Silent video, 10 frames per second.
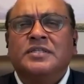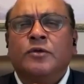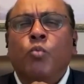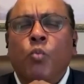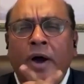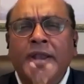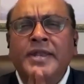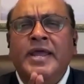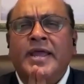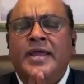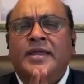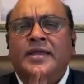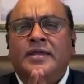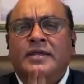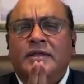that one day
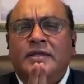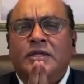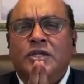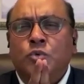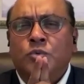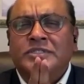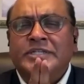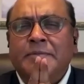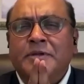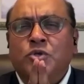it will take